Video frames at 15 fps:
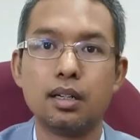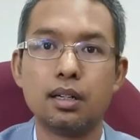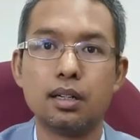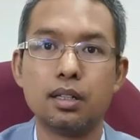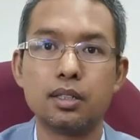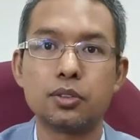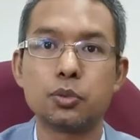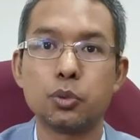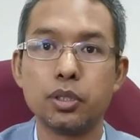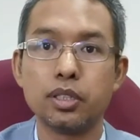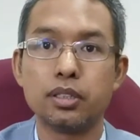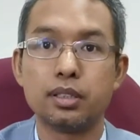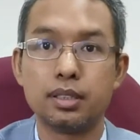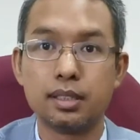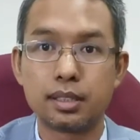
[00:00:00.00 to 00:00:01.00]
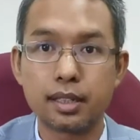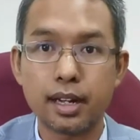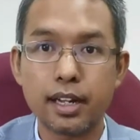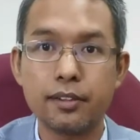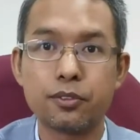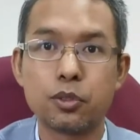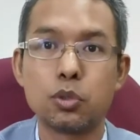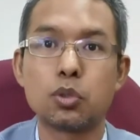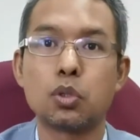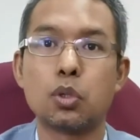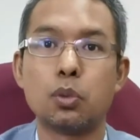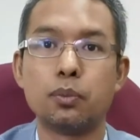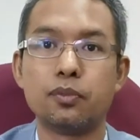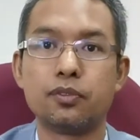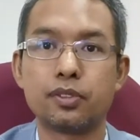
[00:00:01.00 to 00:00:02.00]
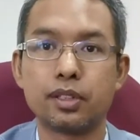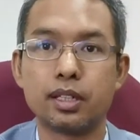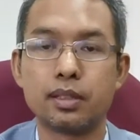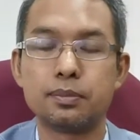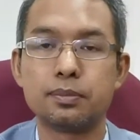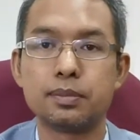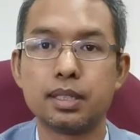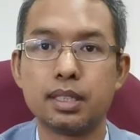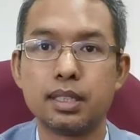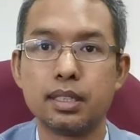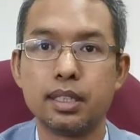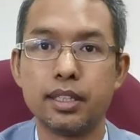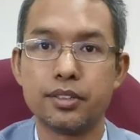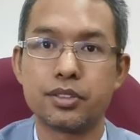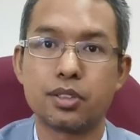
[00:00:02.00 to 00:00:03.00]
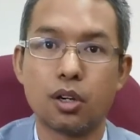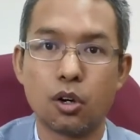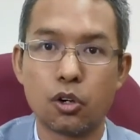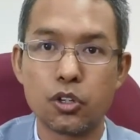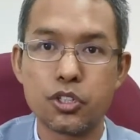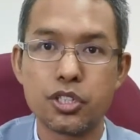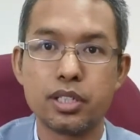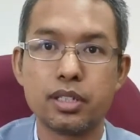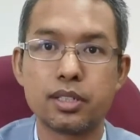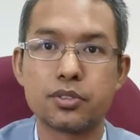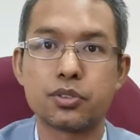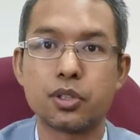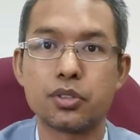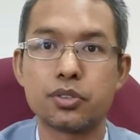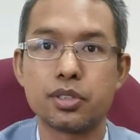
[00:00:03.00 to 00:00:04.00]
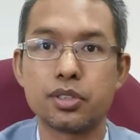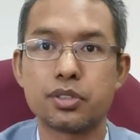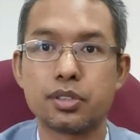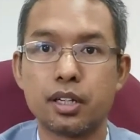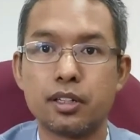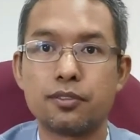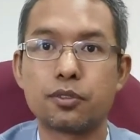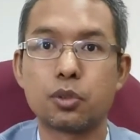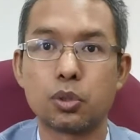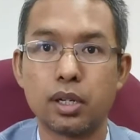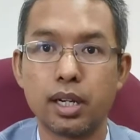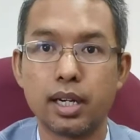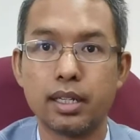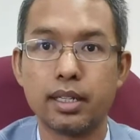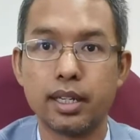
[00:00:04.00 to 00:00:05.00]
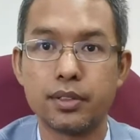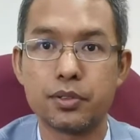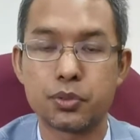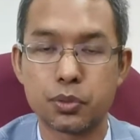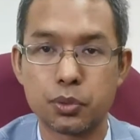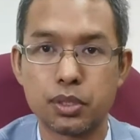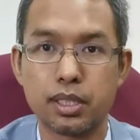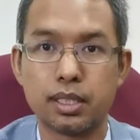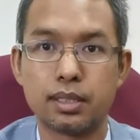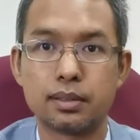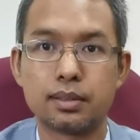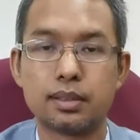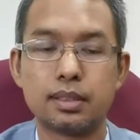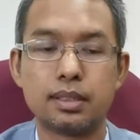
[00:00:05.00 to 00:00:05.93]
or to derive hukum from its original sources of Quran and Sunnah.